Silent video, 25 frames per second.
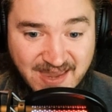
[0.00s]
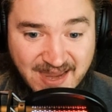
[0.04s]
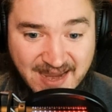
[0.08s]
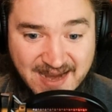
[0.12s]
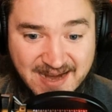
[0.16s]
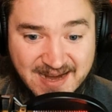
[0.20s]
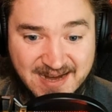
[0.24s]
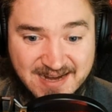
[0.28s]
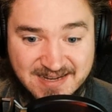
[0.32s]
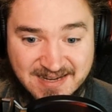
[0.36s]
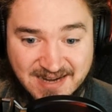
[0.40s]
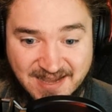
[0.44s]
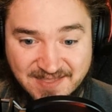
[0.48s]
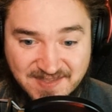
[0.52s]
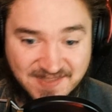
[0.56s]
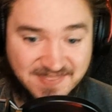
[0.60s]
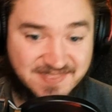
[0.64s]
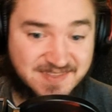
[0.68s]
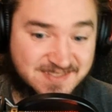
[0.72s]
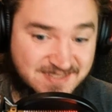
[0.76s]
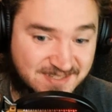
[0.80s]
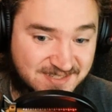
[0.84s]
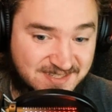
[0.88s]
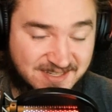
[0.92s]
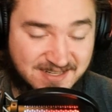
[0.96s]
And I
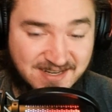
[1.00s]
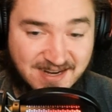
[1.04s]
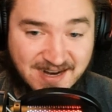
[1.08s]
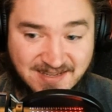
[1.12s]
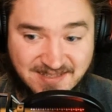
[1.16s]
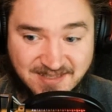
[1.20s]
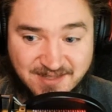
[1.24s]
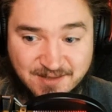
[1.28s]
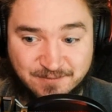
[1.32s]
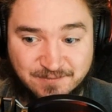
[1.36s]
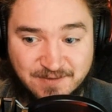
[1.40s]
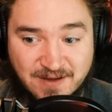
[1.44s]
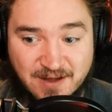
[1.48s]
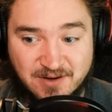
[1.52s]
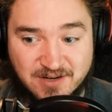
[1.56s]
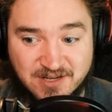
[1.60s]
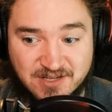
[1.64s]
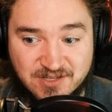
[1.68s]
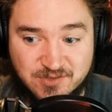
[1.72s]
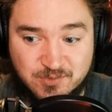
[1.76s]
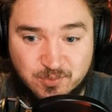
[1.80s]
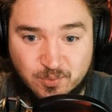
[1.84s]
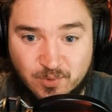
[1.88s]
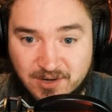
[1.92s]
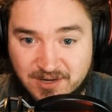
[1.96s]
think this is a guy that the
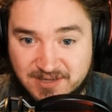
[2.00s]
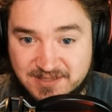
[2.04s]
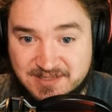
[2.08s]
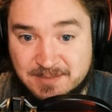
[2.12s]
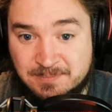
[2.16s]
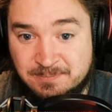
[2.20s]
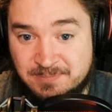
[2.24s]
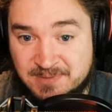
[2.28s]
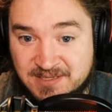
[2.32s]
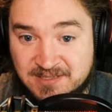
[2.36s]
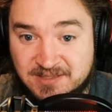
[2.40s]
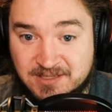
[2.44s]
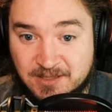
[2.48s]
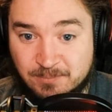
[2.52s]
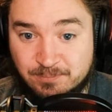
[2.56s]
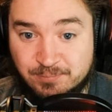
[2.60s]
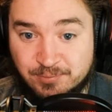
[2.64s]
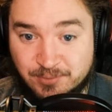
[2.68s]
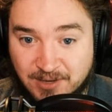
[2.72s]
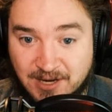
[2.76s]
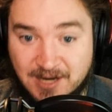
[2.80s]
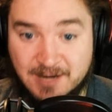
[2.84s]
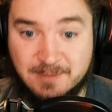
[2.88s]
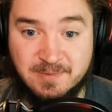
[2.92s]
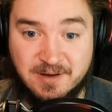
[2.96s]
Falcons want to be their
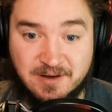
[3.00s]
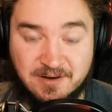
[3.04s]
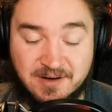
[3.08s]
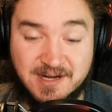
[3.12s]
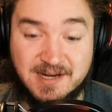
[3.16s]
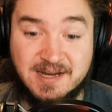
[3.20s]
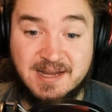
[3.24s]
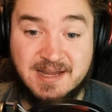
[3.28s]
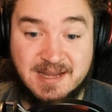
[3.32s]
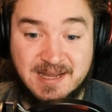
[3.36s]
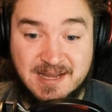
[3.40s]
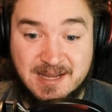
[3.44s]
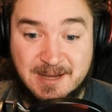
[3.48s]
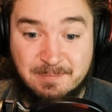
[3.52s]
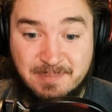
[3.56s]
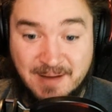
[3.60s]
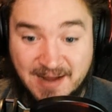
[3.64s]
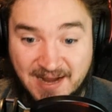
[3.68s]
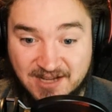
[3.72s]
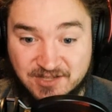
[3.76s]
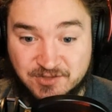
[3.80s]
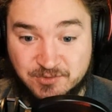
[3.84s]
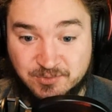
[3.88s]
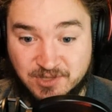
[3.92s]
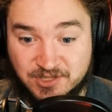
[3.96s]
primary
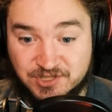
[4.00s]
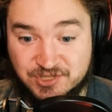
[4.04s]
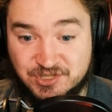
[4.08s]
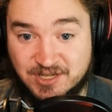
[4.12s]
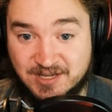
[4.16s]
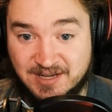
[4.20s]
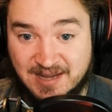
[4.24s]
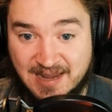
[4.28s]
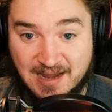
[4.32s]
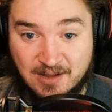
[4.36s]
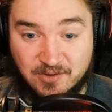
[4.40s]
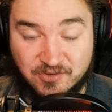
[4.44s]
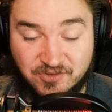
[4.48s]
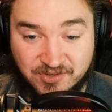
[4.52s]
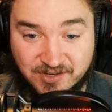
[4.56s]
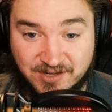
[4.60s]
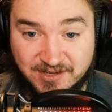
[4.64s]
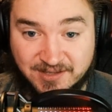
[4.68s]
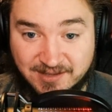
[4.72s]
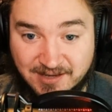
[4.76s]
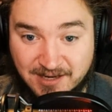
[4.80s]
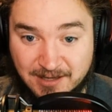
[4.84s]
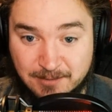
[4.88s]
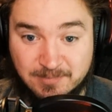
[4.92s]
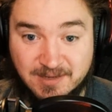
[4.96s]
pass rushing
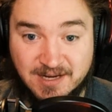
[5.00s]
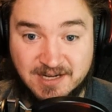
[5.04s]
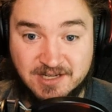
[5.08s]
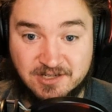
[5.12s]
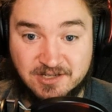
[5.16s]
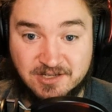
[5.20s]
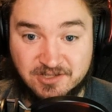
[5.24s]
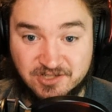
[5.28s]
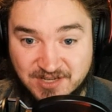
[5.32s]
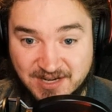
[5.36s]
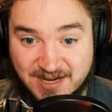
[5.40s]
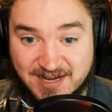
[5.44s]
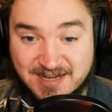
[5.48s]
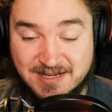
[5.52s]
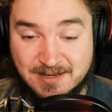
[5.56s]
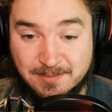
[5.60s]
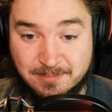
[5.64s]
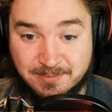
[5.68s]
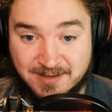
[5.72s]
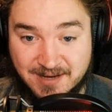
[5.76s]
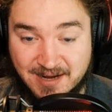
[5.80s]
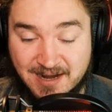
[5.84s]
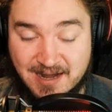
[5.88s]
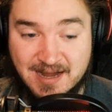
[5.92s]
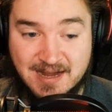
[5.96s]
outside linebacker
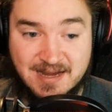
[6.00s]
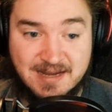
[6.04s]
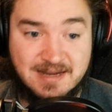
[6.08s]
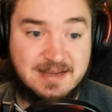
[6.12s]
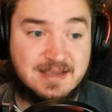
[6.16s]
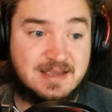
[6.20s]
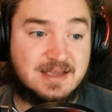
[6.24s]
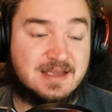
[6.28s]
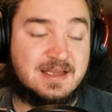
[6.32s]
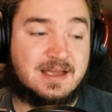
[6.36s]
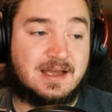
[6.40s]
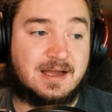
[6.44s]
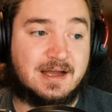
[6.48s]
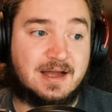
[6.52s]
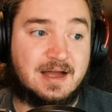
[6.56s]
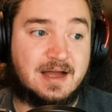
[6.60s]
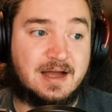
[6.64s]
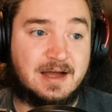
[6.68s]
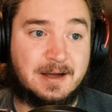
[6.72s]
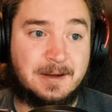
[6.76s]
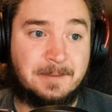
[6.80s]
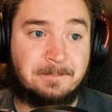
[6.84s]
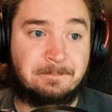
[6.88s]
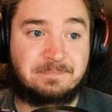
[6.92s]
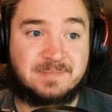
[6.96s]
stand-up guy.
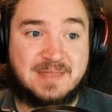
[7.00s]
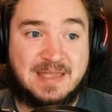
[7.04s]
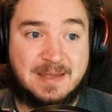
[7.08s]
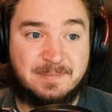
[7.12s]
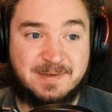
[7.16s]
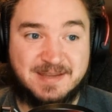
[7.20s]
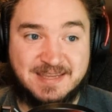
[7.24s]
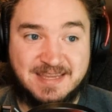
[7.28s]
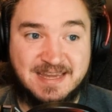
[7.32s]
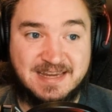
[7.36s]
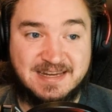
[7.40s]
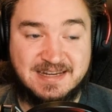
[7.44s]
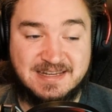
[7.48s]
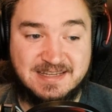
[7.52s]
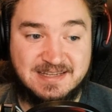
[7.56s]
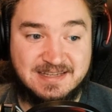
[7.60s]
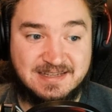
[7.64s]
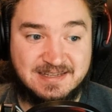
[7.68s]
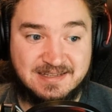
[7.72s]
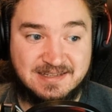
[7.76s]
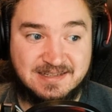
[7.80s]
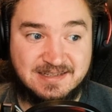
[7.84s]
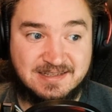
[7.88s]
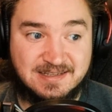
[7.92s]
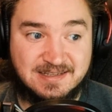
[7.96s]

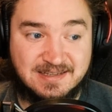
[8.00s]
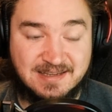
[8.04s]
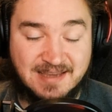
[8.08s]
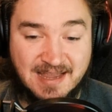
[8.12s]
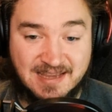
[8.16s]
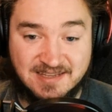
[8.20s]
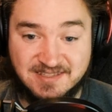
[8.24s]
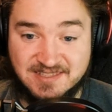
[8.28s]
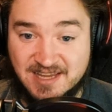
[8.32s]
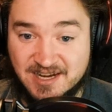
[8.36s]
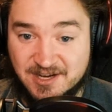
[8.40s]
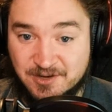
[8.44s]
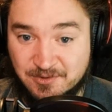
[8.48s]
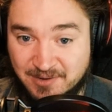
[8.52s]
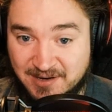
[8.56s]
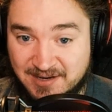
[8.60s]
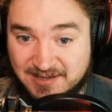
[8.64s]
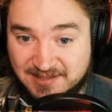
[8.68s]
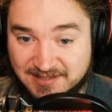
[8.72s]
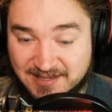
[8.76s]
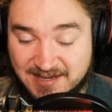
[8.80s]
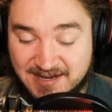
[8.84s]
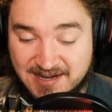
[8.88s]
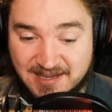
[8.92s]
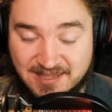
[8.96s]
Ebiketie has that
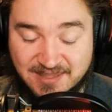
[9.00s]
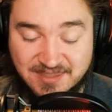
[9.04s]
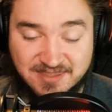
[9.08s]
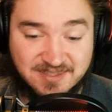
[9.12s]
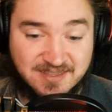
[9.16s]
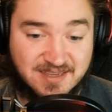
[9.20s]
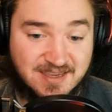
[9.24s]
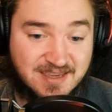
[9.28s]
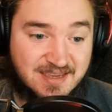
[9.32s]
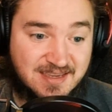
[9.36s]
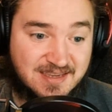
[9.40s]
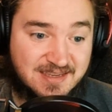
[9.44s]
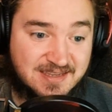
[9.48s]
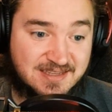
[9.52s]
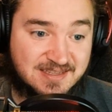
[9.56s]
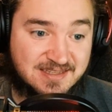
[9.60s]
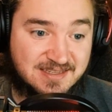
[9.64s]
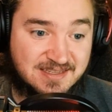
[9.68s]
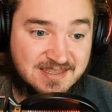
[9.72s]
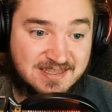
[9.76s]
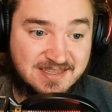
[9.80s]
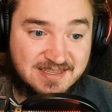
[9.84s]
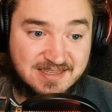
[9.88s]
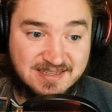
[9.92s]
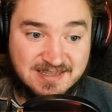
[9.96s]
great length.
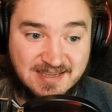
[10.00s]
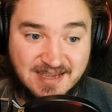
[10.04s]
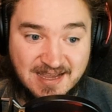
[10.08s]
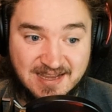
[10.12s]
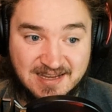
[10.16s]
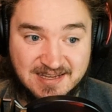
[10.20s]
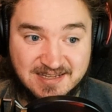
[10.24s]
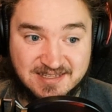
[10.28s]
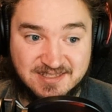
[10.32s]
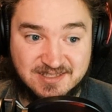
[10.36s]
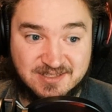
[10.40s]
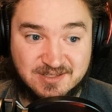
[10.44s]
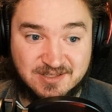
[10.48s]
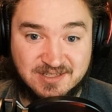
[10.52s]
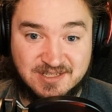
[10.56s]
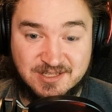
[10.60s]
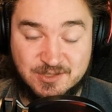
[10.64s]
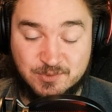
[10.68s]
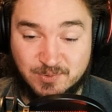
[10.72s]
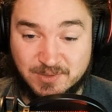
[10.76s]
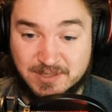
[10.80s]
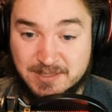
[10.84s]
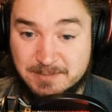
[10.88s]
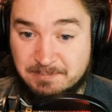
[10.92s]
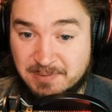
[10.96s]

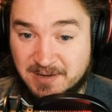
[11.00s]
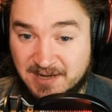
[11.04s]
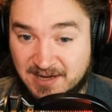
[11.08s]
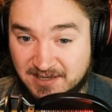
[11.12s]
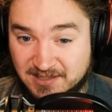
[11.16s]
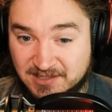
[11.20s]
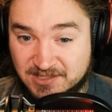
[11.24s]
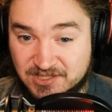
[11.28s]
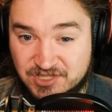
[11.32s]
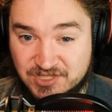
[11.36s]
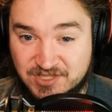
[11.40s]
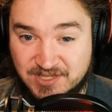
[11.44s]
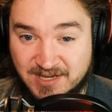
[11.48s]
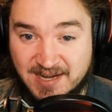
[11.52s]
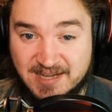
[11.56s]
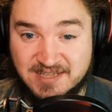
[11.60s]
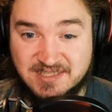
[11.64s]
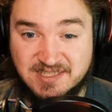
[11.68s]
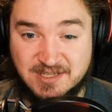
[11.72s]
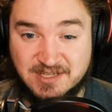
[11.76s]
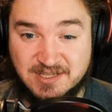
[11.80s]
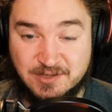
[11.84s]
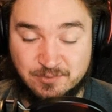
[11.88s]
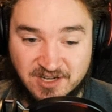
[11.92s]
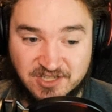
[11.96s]
He's really polished
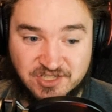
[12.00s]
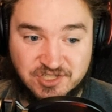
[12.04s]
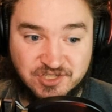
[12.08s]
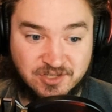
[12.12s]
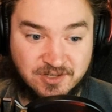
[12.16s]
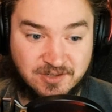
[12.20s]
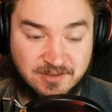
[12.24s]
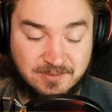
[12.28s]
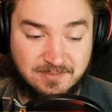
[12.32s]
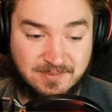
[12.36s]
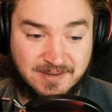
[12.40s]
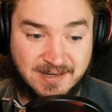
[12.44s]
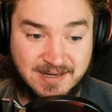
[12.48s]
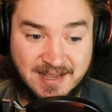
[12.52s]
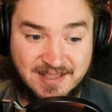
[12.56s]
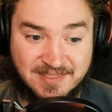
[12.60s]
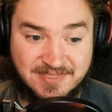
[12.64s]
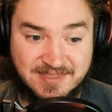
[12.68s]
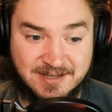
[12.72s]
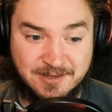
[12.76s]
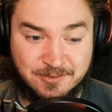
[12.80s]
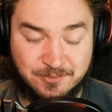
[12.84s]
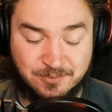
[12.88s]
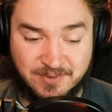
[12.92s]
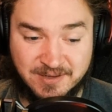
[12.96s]
as a rusher. And I
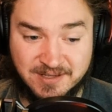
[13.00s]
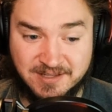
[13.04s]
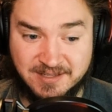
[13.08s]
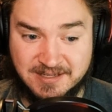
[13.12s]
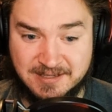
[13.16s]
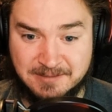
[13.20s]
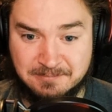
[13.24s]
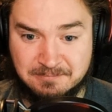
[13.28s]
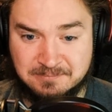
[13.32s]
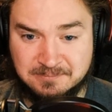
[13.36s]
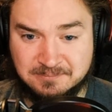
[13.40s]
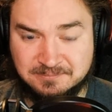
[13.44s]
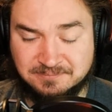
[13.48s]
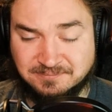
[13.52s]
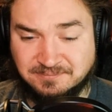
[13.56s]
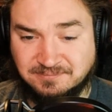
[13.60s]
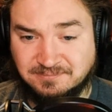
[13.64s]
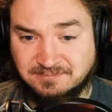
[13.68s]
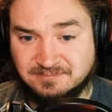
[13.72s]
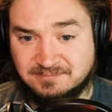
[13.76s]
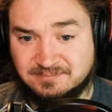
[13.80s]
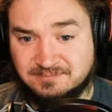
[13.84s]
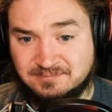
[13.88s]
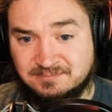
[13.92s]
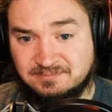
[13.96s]
think really
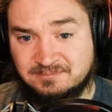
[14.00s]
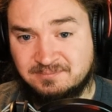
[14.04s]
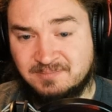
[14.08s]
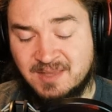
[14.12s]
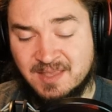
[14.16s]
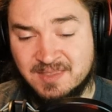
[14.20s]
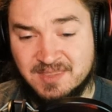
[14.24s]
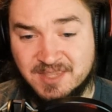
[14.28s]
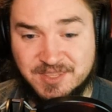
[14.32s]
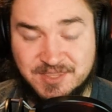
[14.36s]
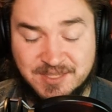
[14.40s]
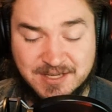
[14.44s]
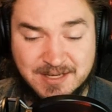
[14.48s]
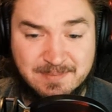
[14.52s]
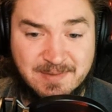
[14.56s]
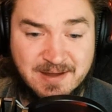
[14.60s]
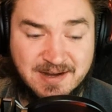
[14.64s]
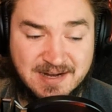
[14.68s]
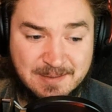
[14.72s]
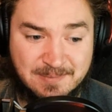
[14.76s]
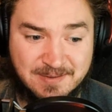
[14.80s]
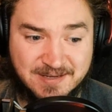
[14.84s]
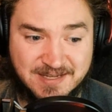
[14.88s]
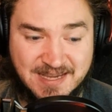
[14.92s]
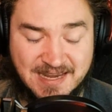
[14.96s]
the thing
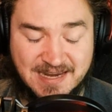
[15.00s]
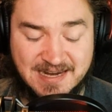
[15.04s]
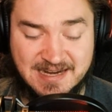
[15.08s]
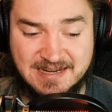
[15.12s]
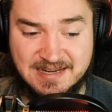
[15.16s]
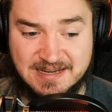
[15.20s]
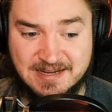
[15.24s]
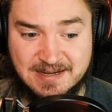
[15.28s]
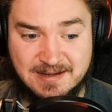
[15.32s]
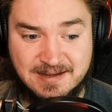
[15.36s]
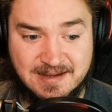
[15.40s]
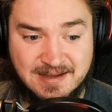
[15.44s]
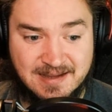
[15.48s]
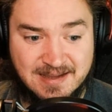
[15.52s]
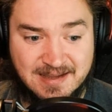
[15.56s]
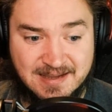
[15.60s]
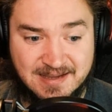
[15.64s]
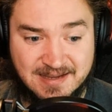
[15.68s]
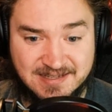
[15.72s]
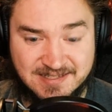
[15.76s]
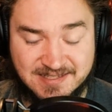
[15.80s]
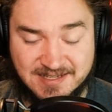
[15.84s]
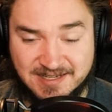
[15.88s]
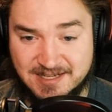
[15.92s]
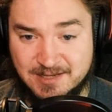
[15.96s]
about Ebiketie
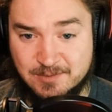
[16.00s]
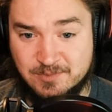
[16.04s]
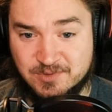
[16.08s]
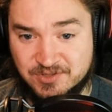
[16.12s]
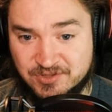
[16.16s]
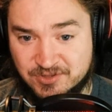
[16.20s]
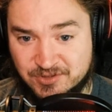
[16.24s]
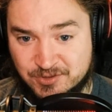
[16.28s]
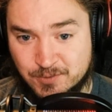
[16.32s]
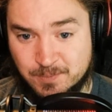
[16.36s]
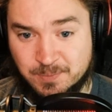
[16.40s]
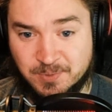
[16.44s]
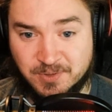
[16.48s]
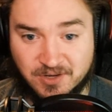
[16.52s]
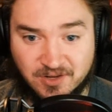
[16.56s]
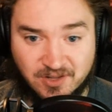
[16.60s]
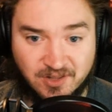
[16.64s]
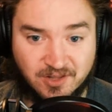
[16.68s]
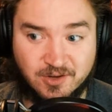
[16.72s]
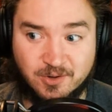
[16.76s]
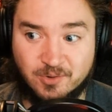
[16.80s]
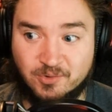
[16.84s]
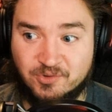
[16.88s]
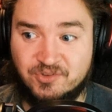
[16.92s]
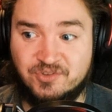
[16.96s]
is that he was super
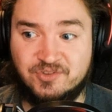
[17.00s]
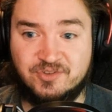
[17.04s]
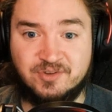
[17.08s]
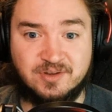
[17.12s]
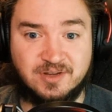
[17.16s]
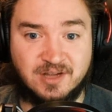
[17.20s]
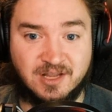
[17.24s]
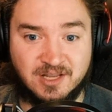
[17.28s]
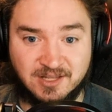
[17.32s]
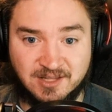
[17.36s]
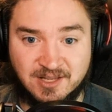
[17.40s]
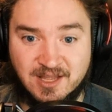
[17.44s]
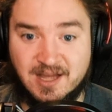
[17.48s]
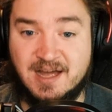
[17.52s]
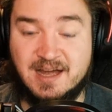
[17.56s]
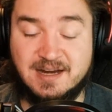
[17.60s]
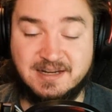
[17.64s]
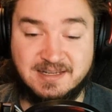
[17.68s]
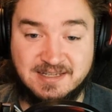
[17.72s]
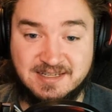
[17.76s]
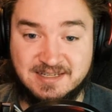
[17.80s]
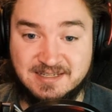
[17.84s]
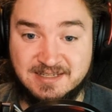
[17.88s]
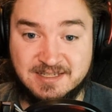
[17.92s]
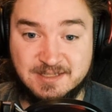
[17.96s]
close a
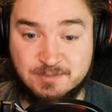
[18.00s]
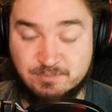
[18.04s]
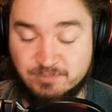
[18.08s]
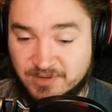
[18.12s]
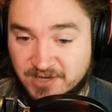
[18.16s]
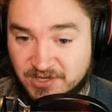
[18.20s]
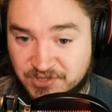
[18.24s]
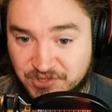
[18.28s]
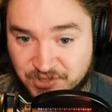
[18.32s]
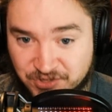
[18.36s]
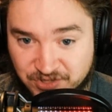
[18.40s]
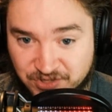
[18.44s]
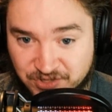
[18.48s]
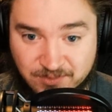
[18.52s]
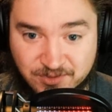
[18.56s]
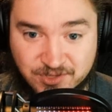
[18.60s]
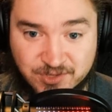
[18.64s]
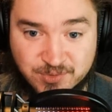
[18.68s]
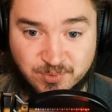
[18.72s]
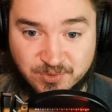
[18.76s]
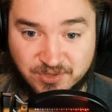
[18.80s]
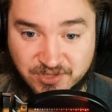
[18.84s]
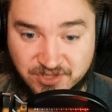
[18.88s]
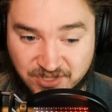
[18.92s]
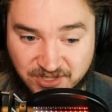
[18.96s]
lot. His pressure
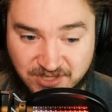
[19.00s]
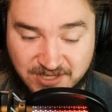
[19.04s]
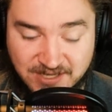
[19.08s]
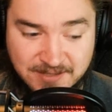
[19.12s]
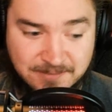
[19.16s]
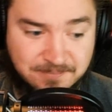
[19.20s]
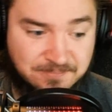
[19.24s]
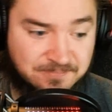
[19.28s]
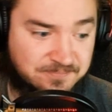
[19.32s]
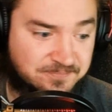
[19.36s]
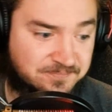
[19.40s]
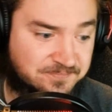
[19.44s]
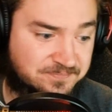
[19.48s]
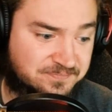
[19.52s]
numbers were good.